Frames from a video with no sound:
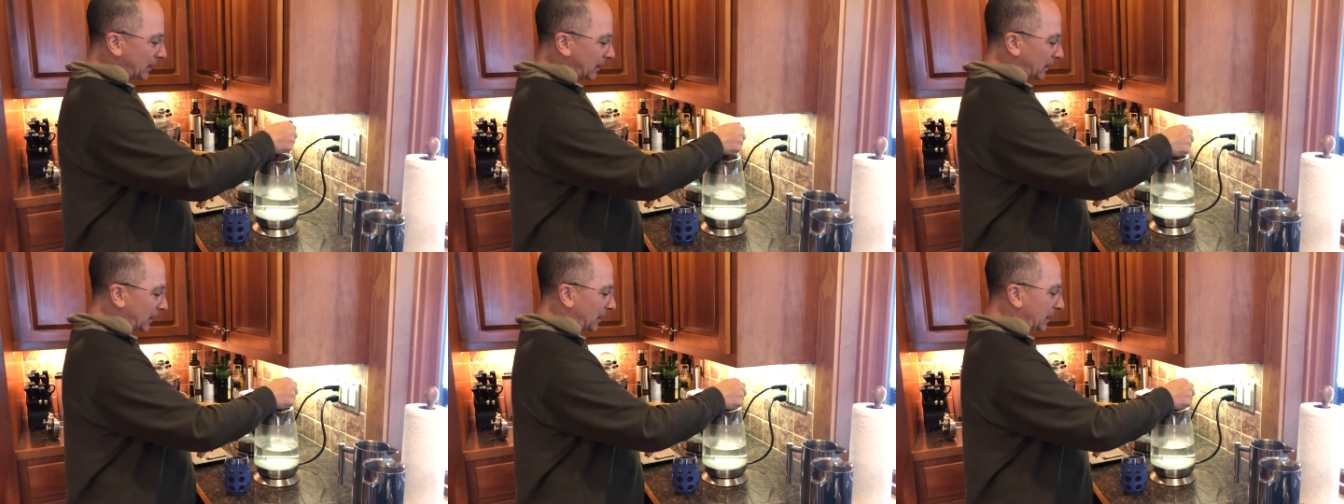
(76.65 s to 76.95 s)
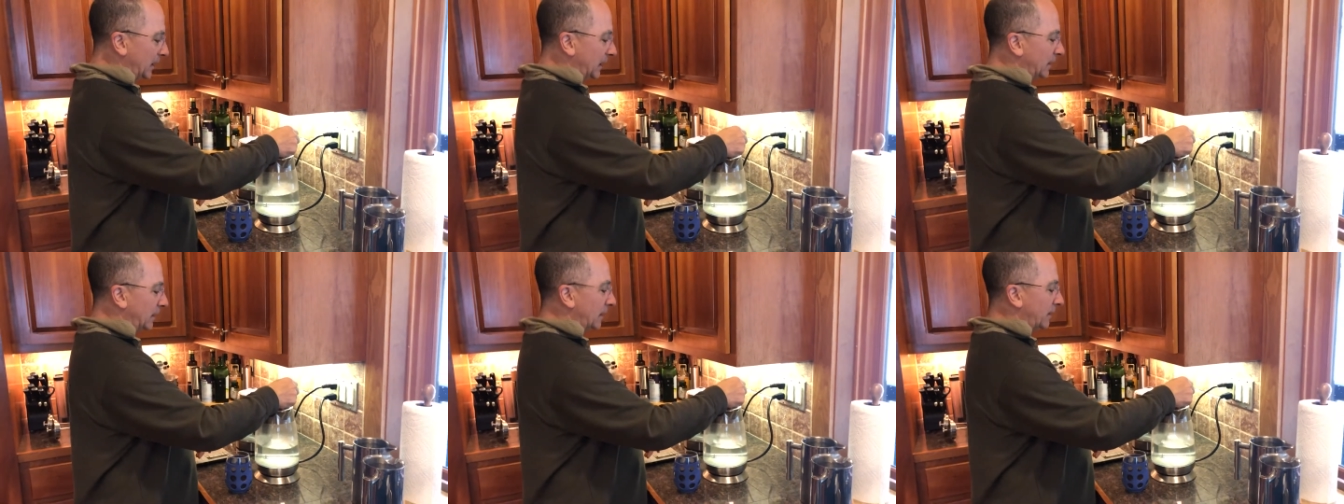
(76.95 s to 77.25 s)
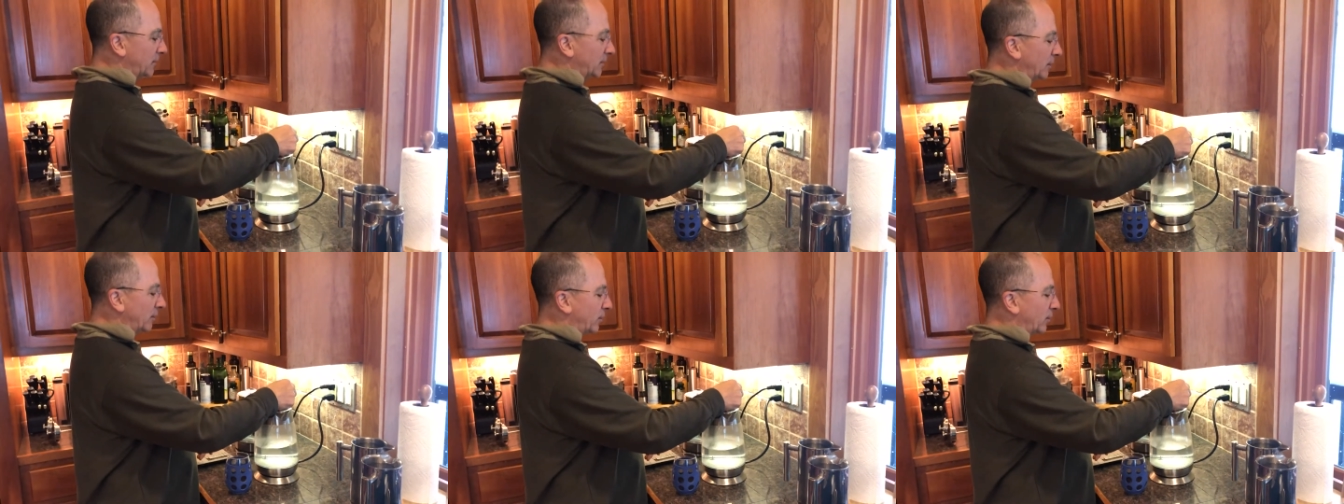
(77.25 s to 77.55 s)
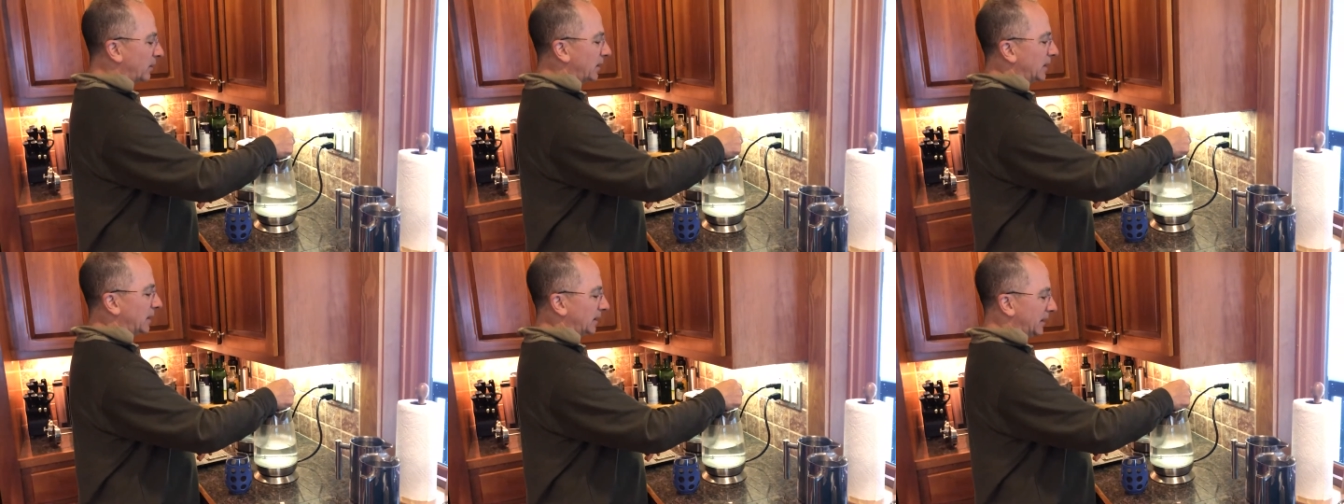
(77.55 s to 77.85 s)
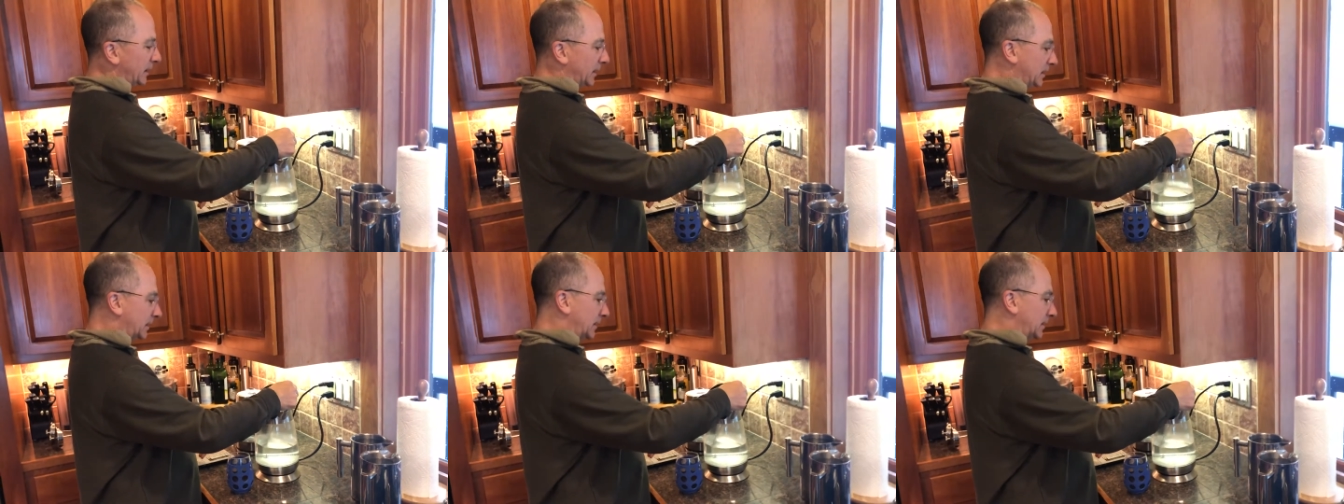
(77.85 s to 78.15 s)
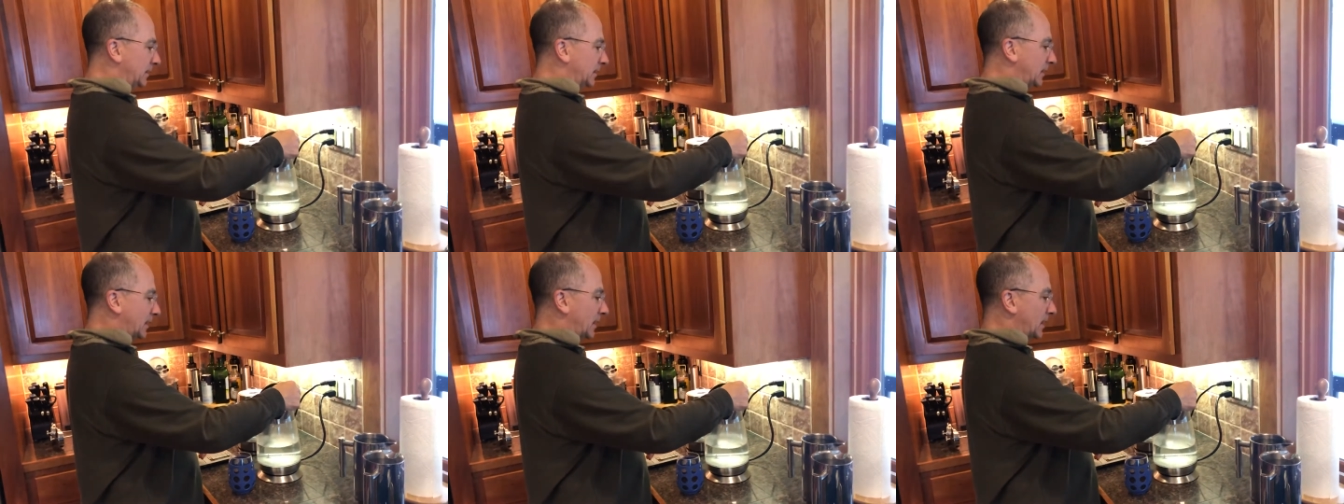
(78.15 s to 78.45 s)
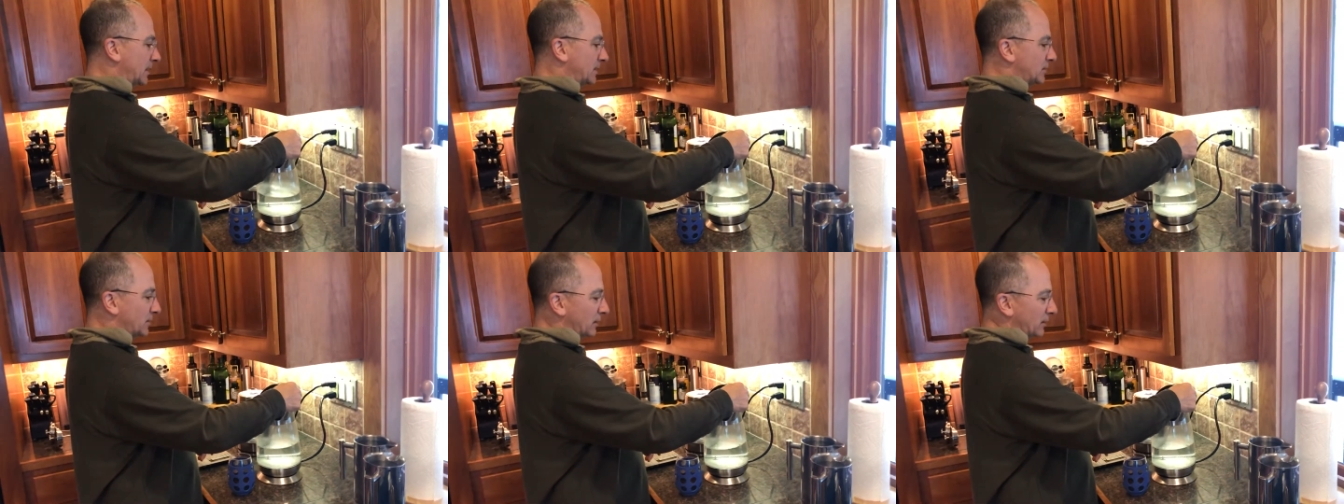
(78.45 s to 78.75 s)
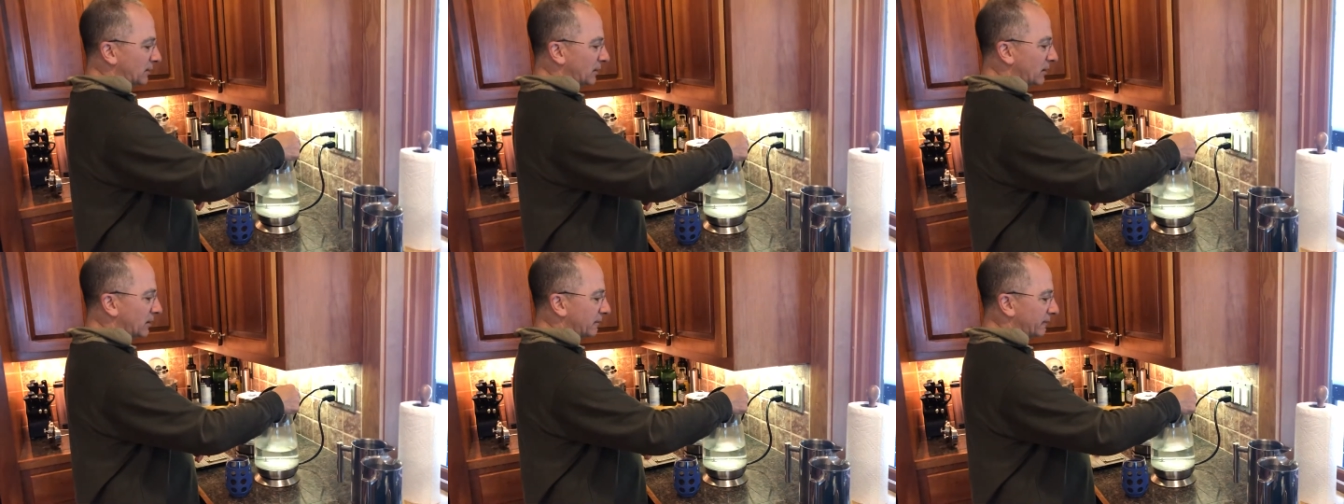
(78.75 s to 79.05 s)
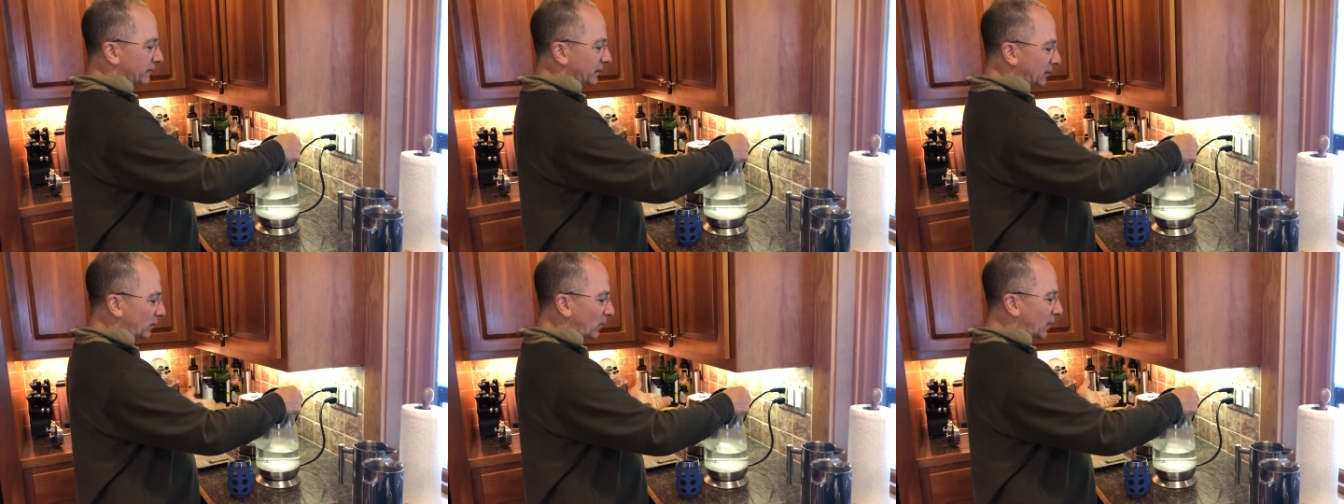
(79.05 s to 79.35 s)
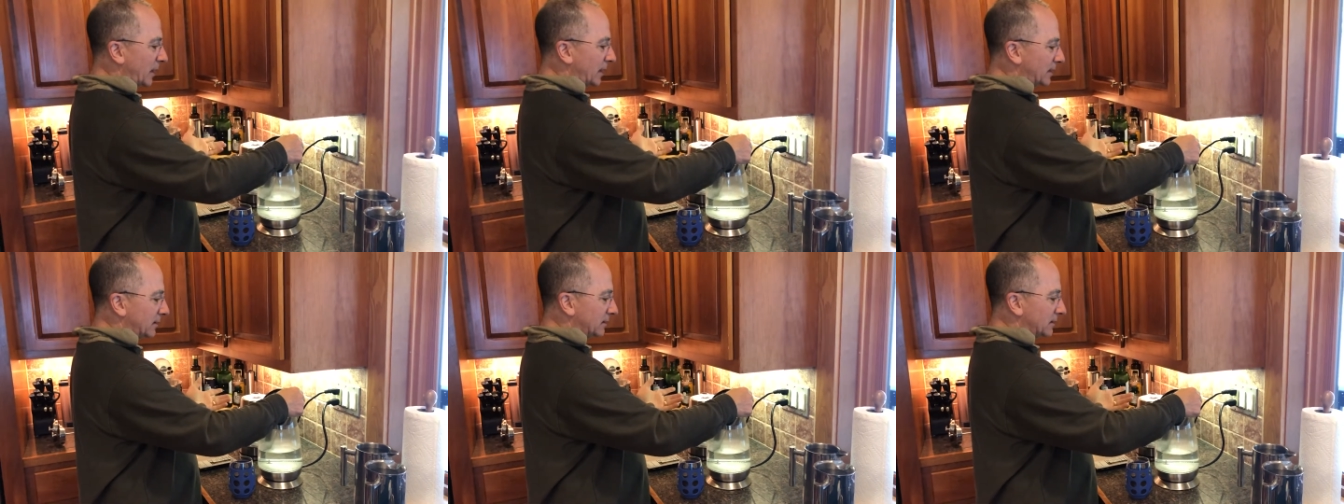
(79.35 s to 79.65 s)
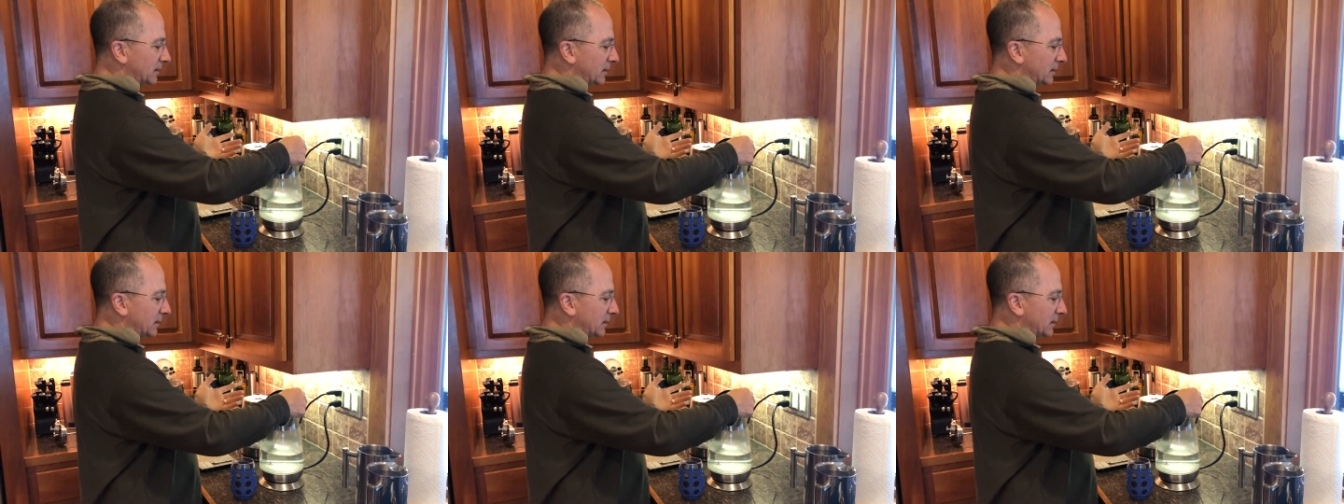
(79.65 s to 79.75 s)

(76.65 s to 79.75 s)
kind of heat it up to boiling and then you kind of turn it off and you wait.